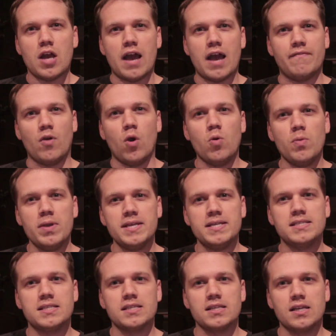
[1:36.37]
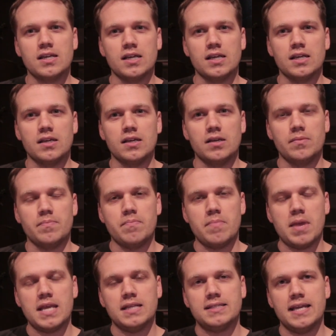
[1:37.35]
I've always
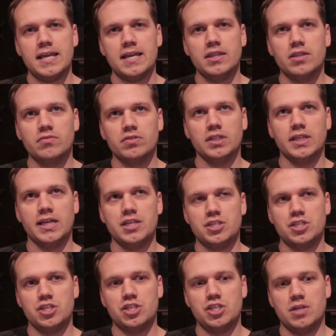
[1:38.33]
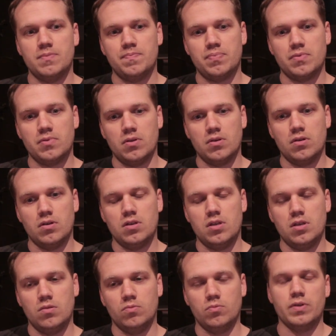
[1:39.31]
maintained the relationship
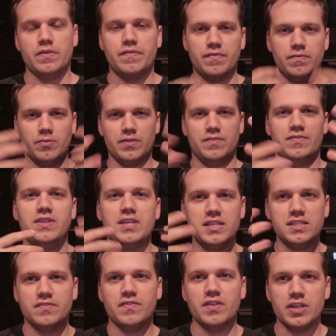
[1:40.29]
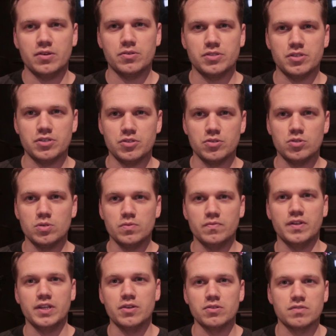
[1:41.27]
with these videos, these YouTube
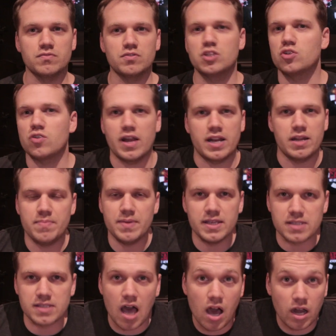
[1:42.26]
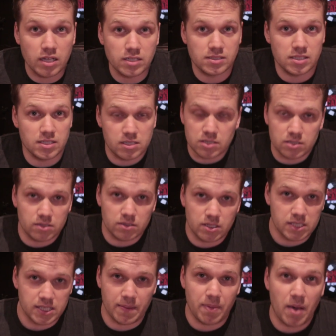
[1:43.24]
videos, of just trying to be as honest
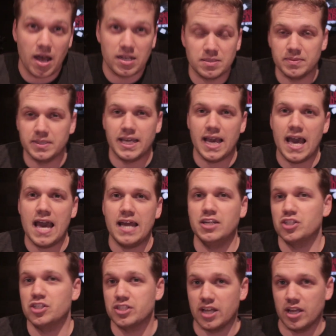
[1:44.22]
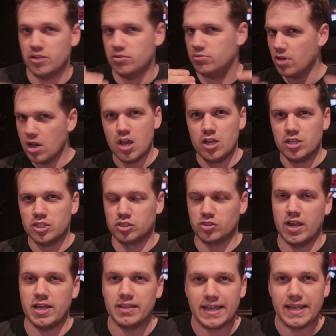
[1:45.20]
as I possibly can and just tell you
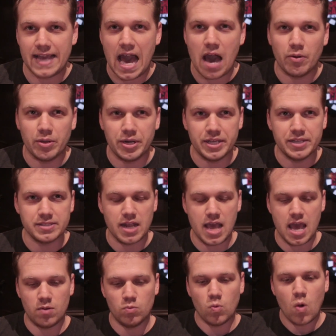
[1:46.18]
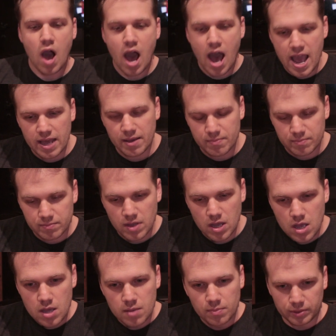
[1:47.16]
straight like how it is and why I'm
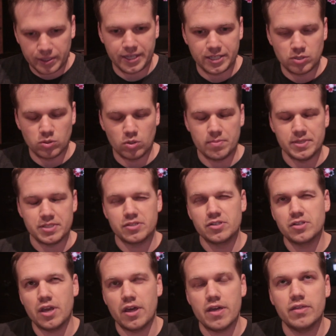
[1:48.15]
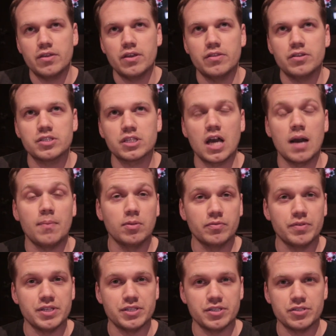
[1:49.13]
playing tournaments. There's a couple
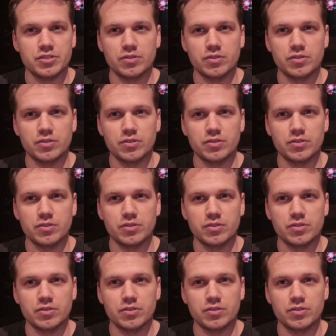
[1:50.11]
of reasons.